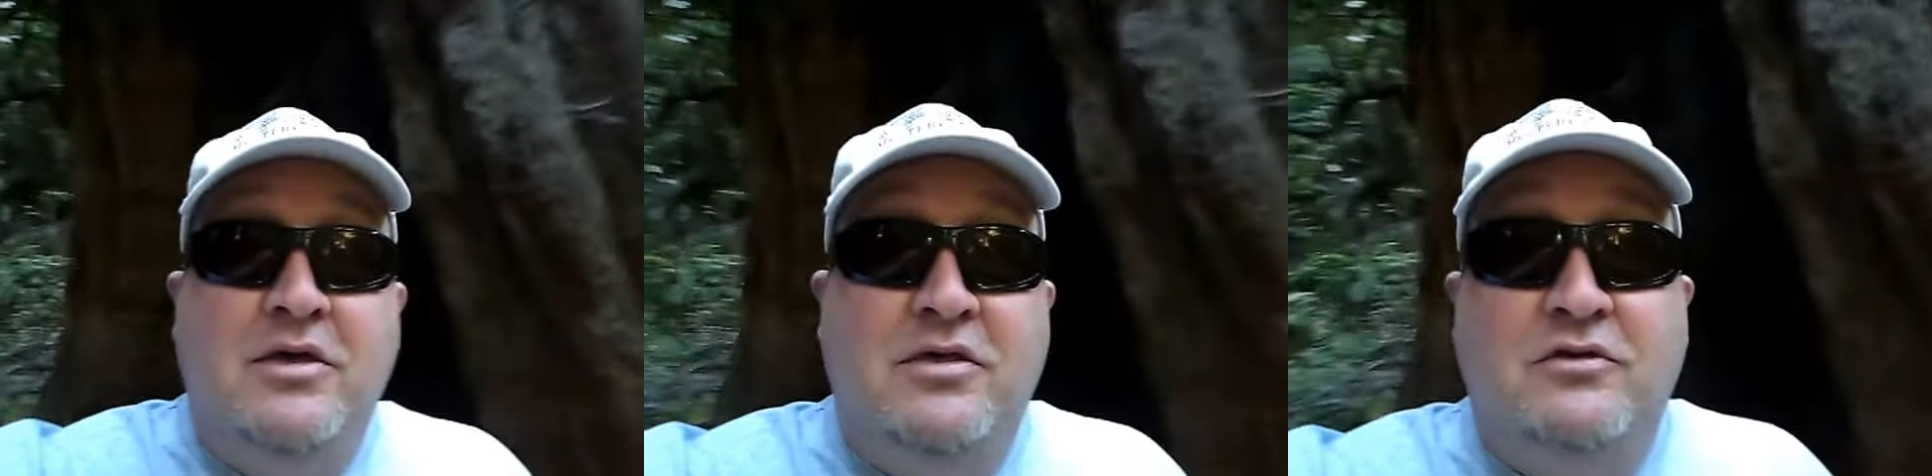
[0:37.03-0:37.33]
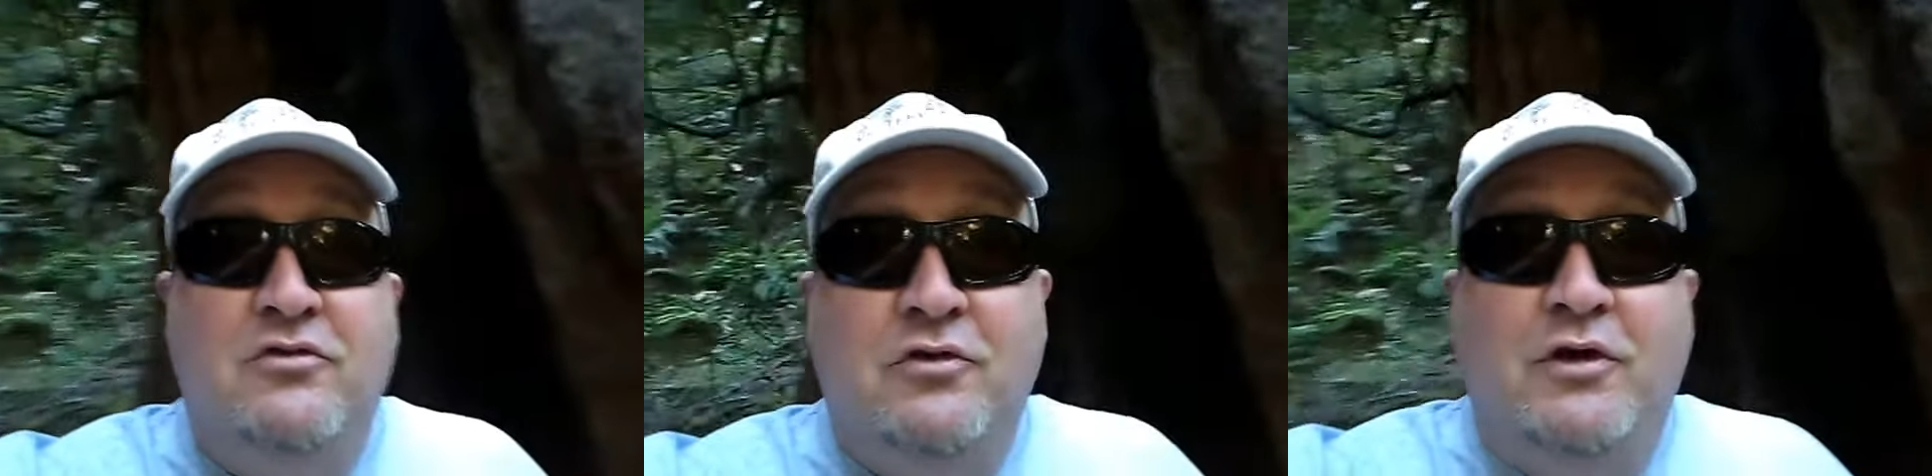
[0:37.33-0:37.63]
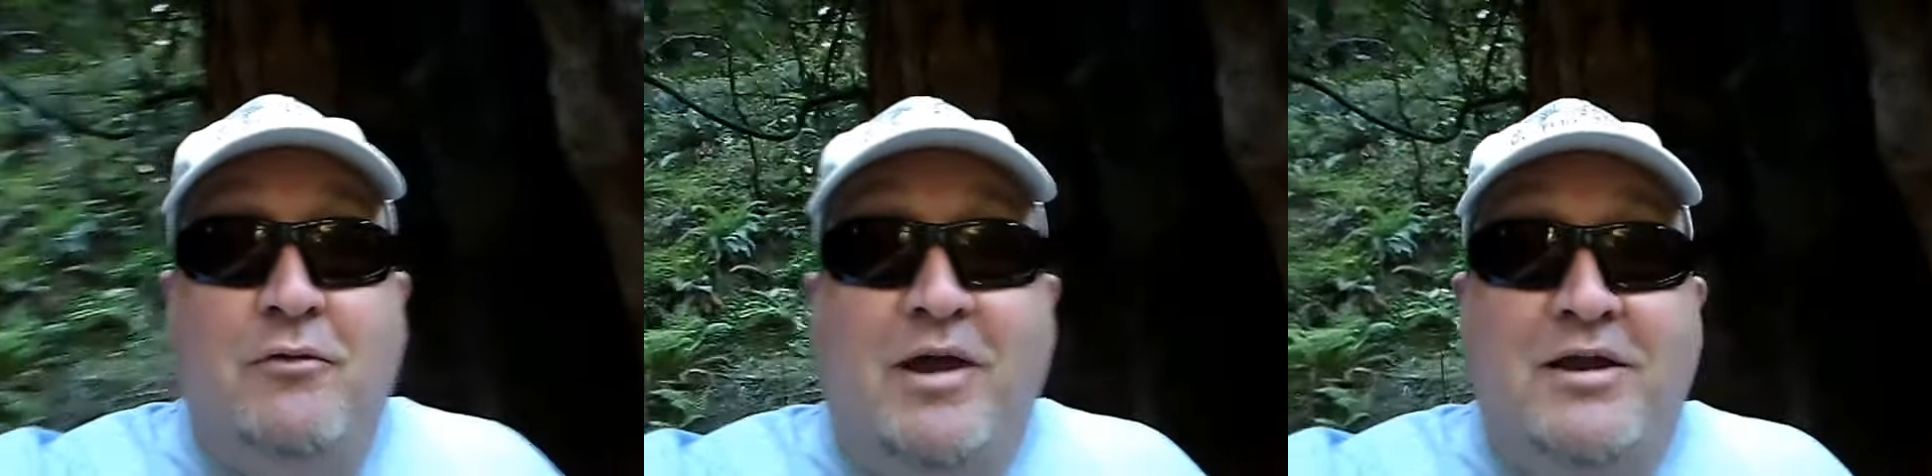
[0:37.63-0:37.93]
This tree
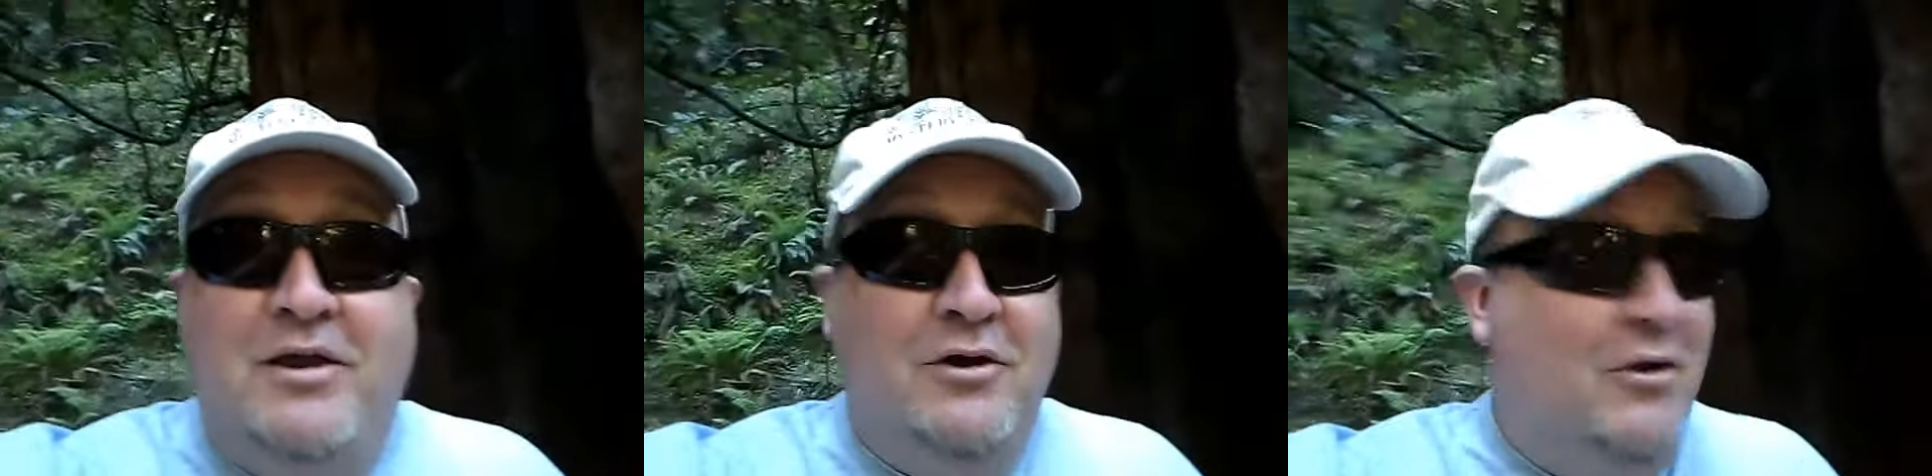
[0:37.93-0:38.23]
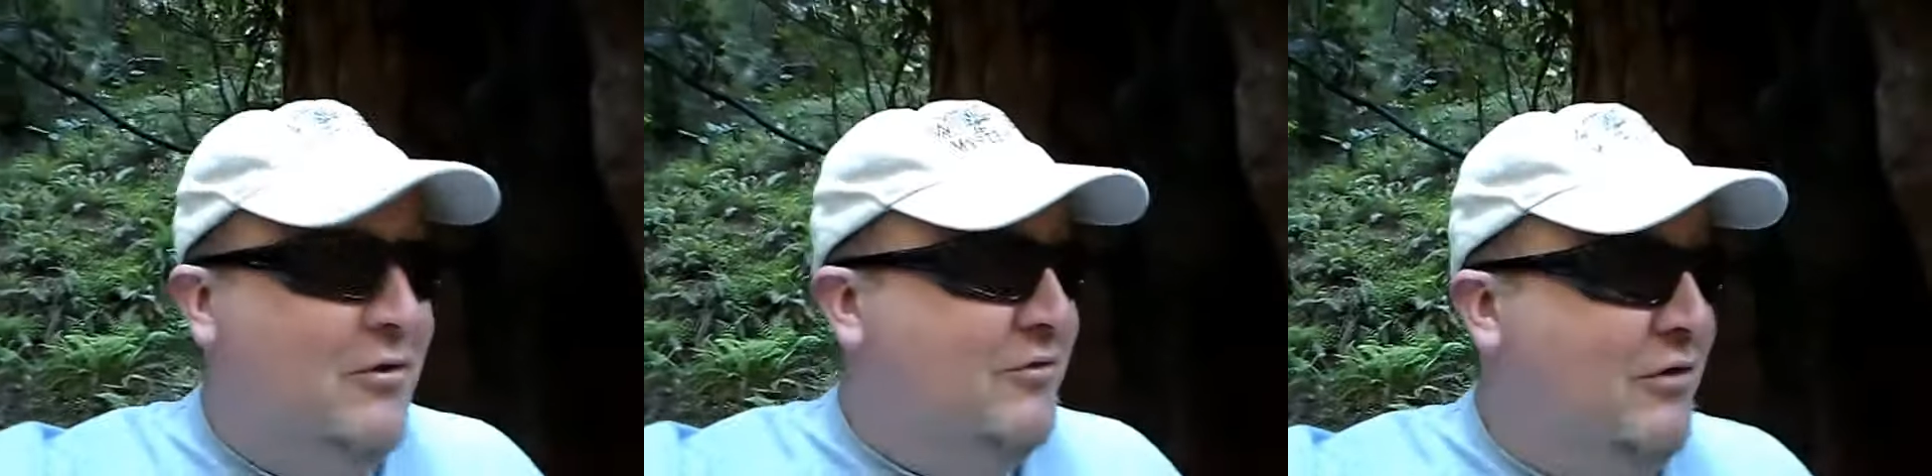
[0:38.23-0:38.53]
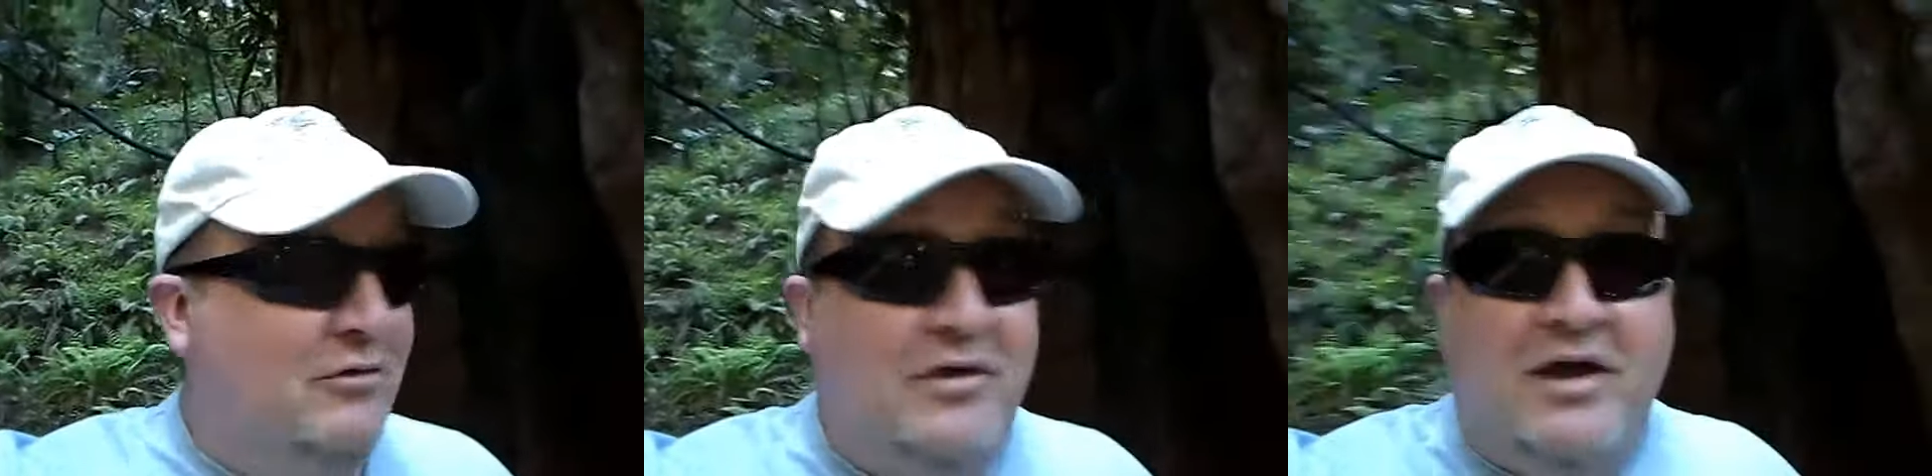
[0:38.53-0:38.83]
right here
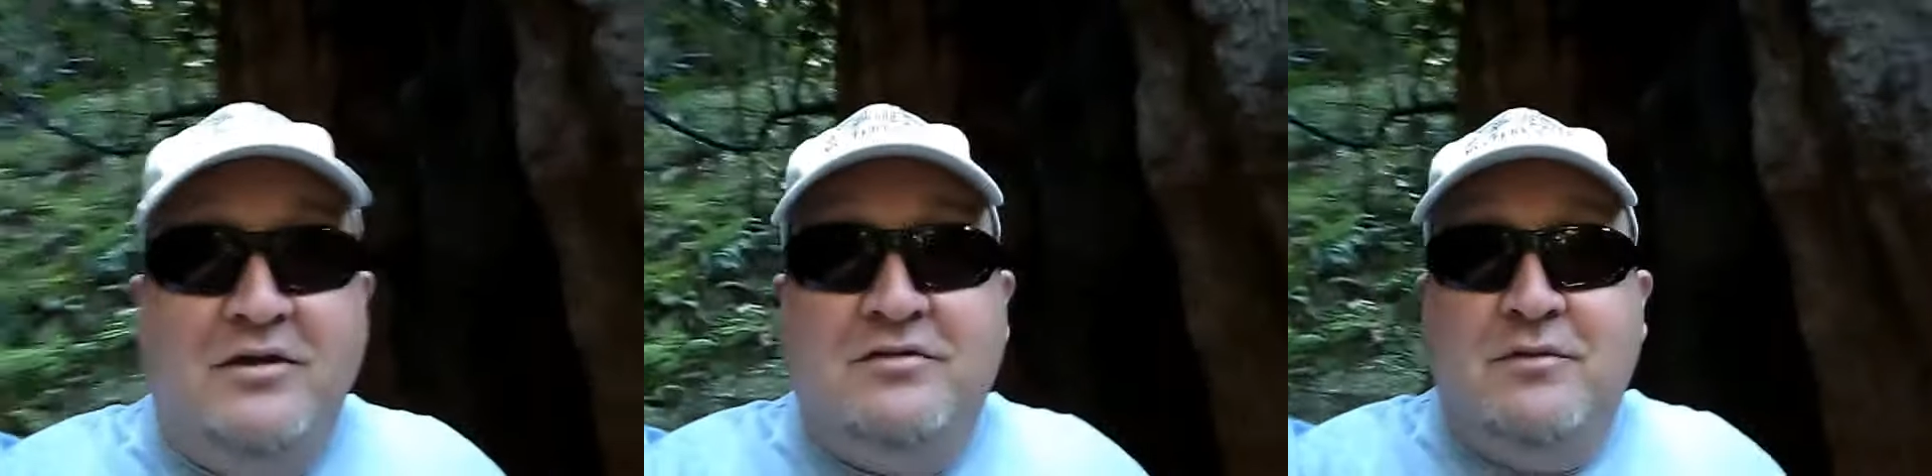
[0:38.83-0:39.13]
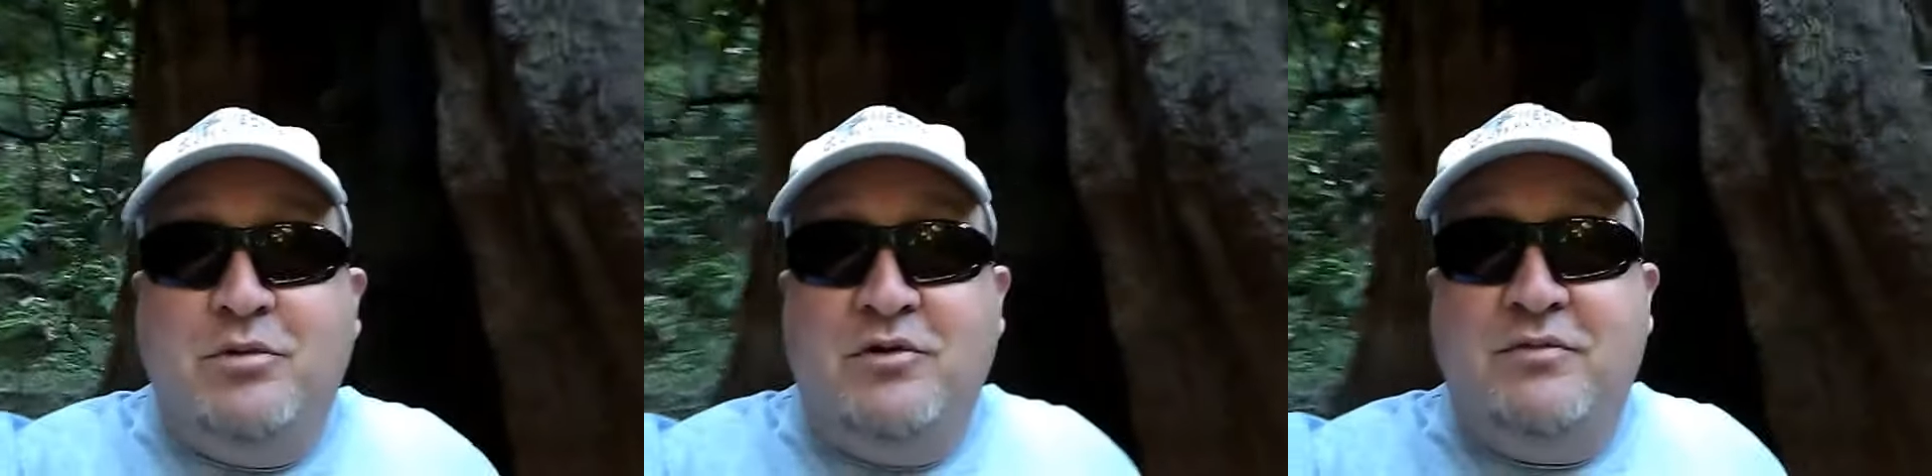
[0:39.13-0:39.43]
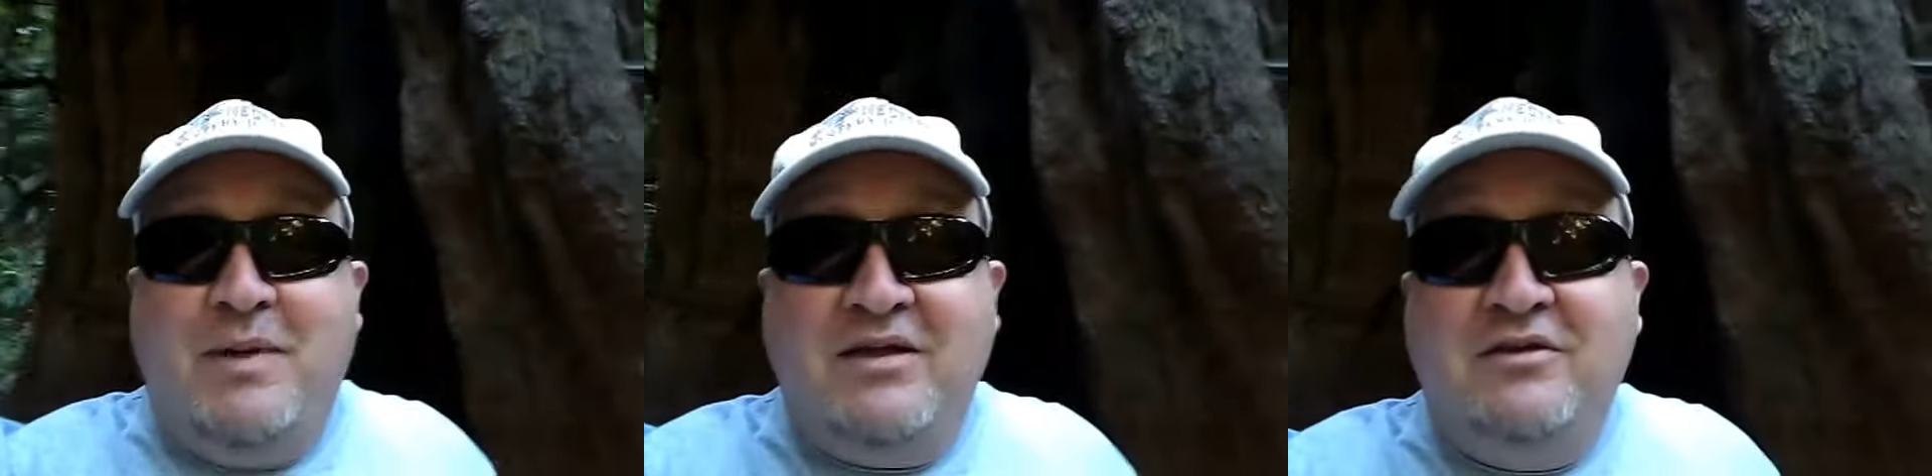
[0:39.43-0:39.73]
shows kind of some
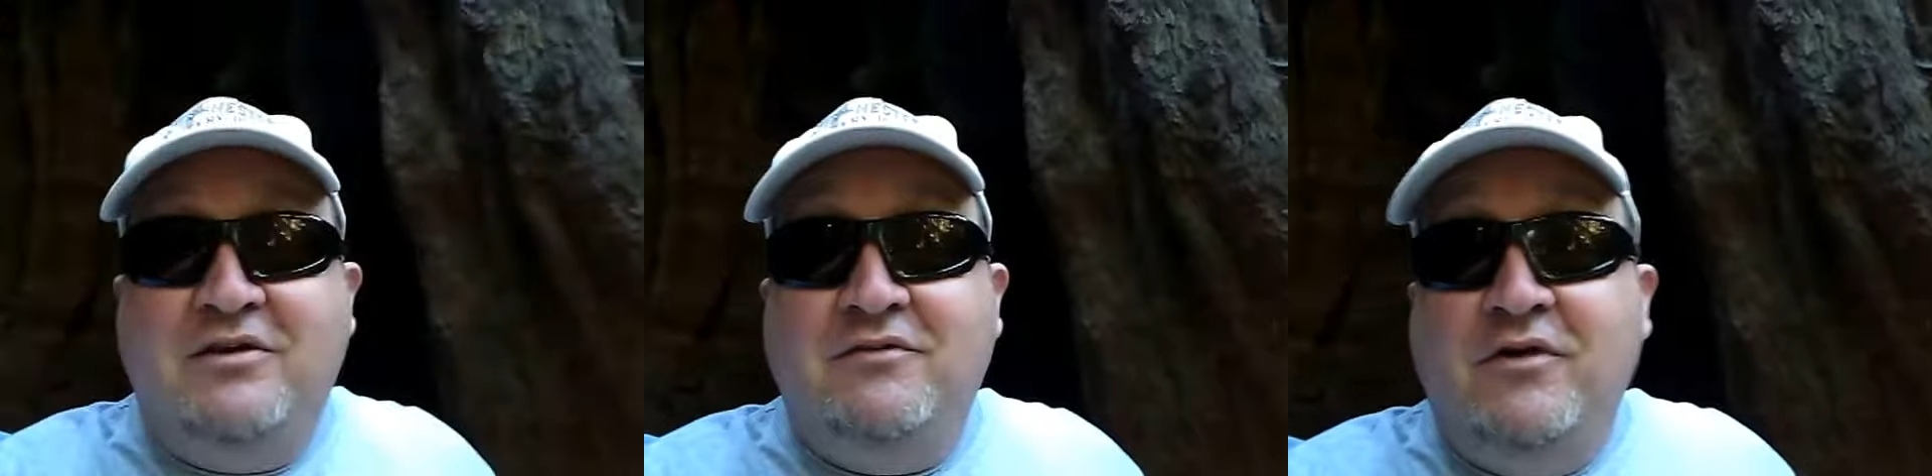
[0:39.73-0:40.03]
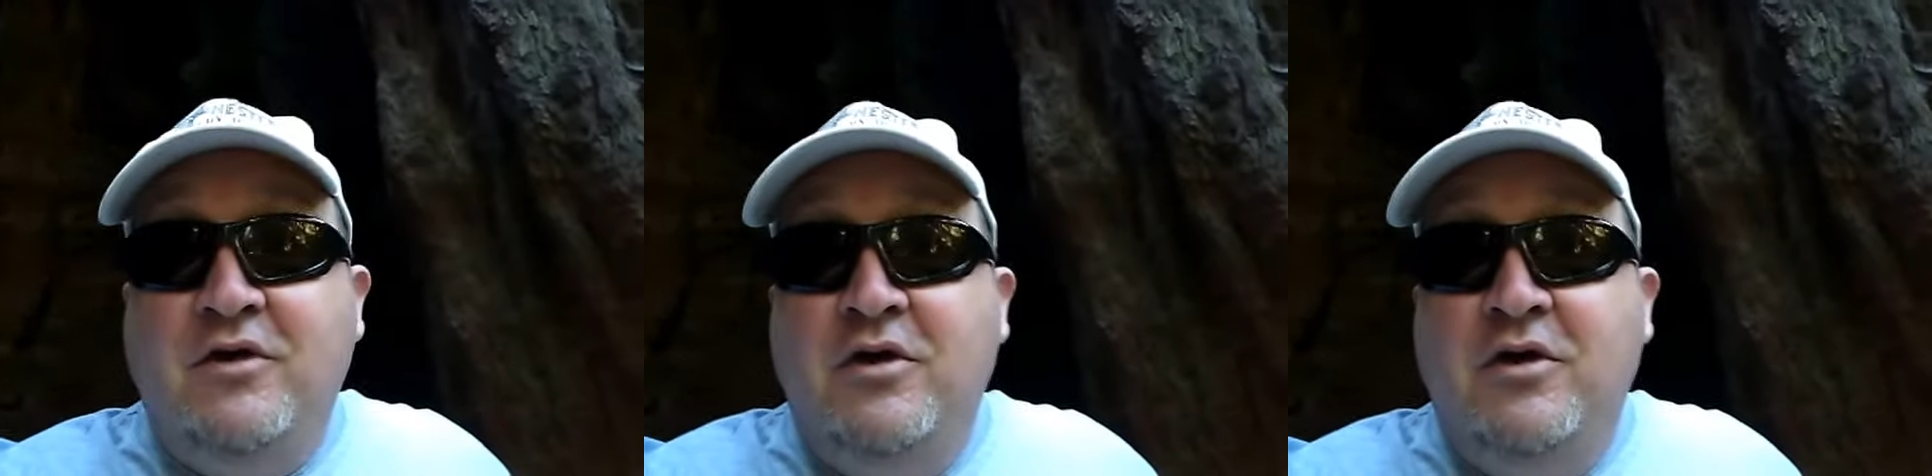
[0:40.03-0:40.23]
perspective